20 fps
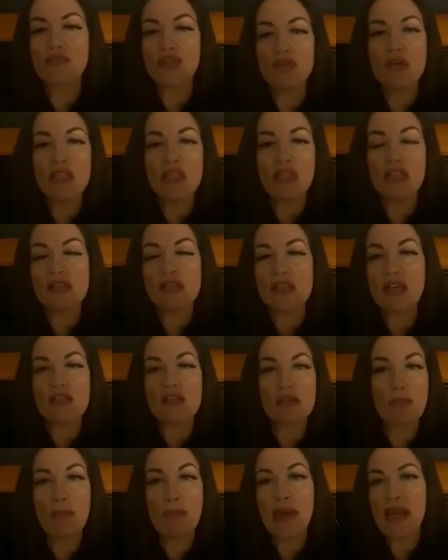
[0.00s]
I'm doing this
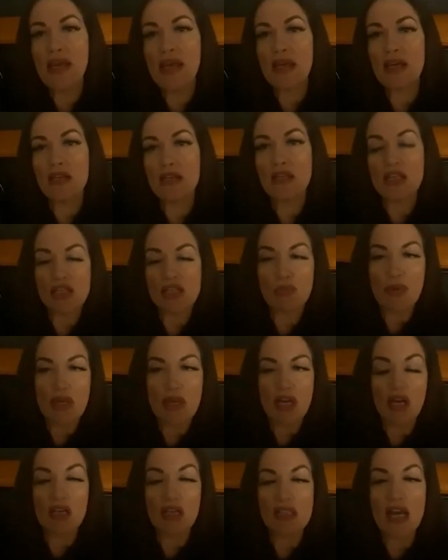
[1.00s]
as a man is
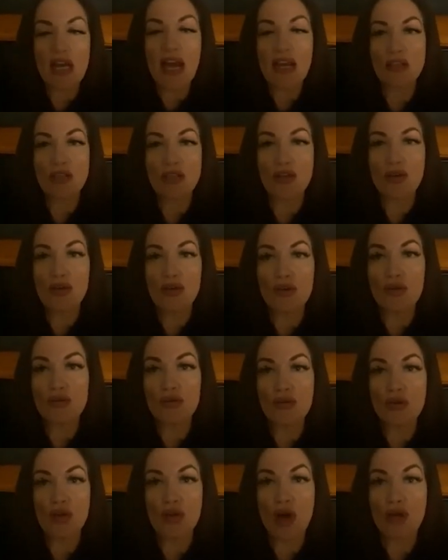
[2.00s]
because I
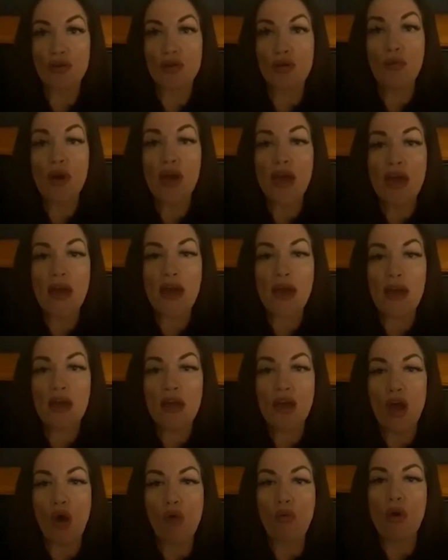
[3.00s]
learned along the way
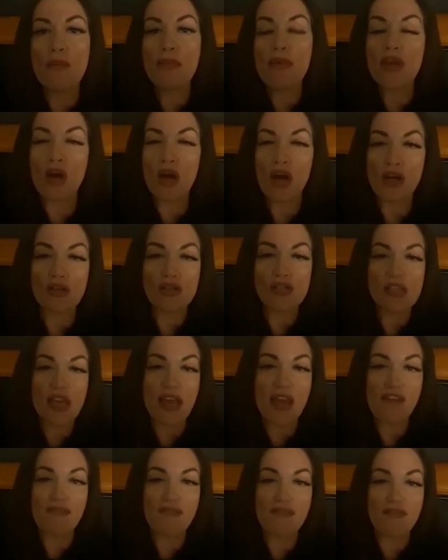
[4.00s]
women aren't
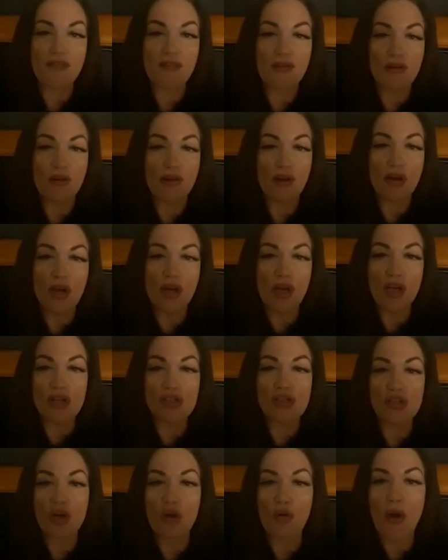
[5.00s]
safe.
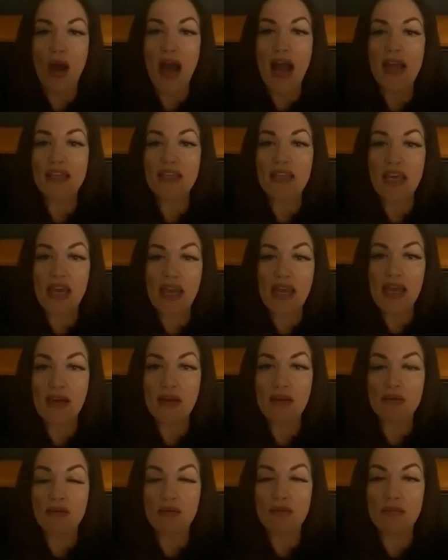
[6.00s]
So I
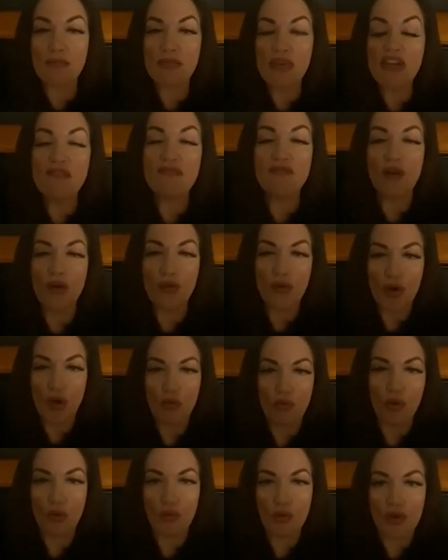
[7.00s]
can't be
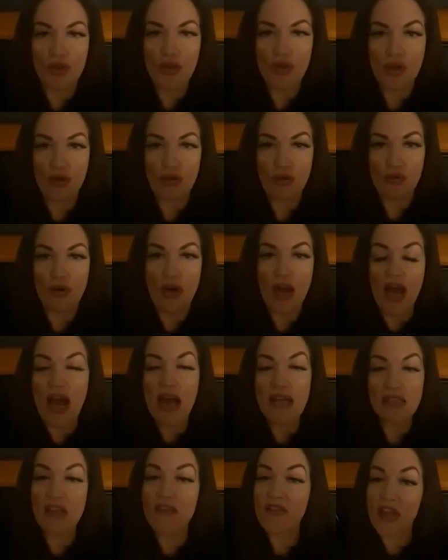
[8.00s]
vulnerable with you.
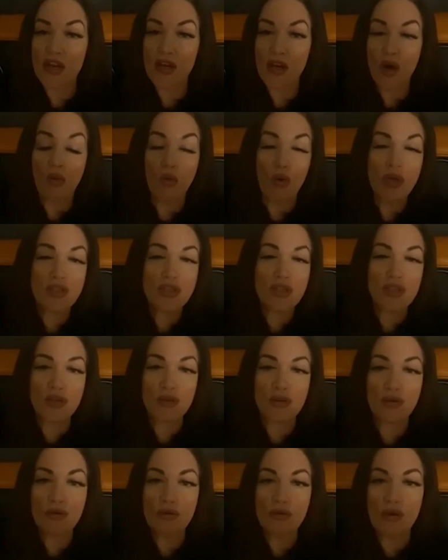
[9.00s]
It's not that I don't want
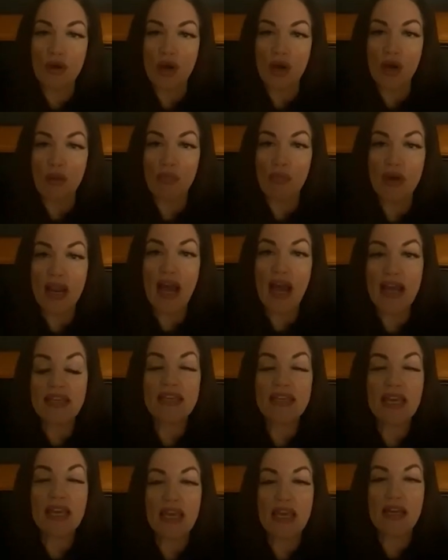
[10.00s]
to, but I
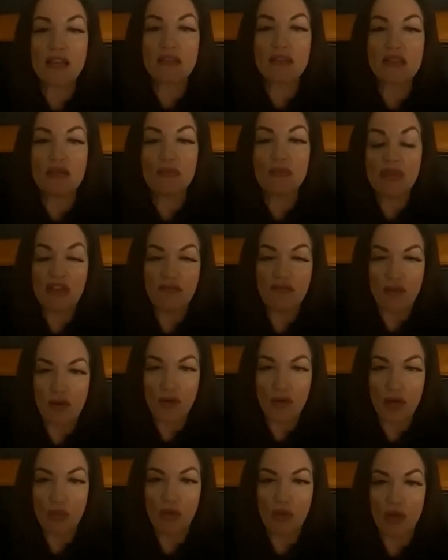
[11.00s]
can't be
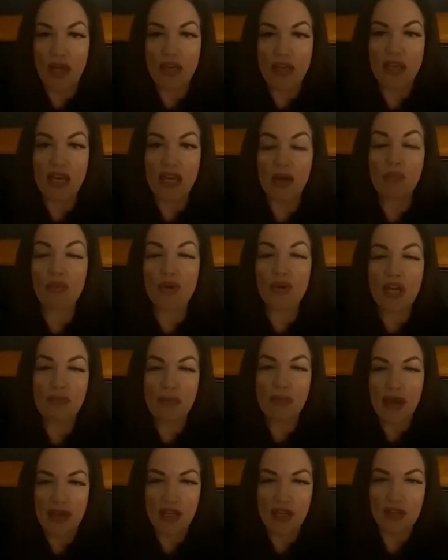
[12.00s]
vulnerable. I can't
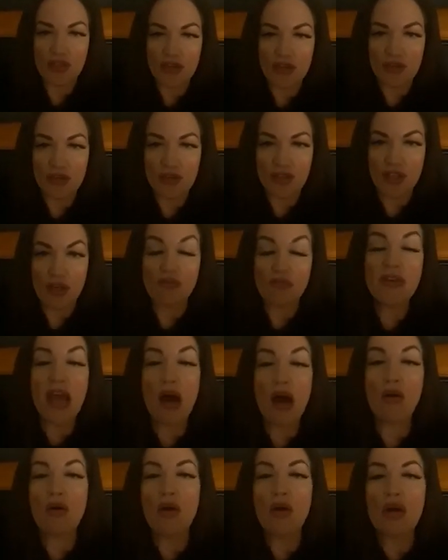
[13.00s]
bring my issues to you.
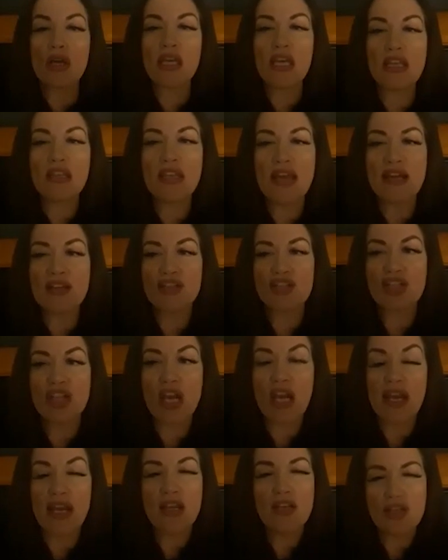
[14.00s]
Now, can that
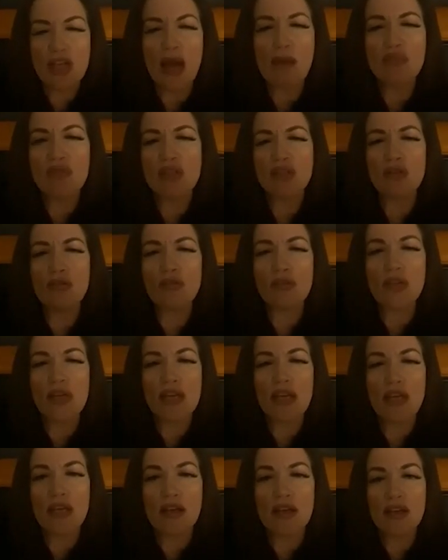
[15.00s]
change?
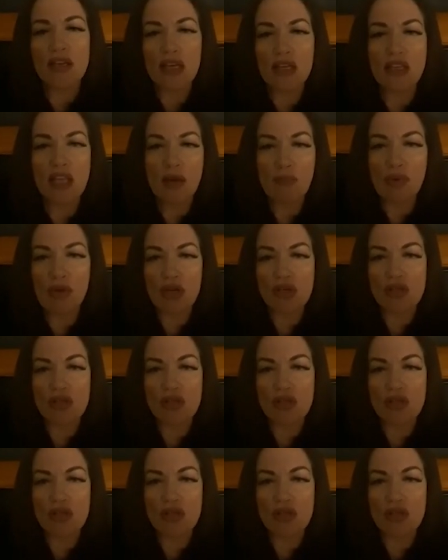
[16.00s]
Absolutely. Can that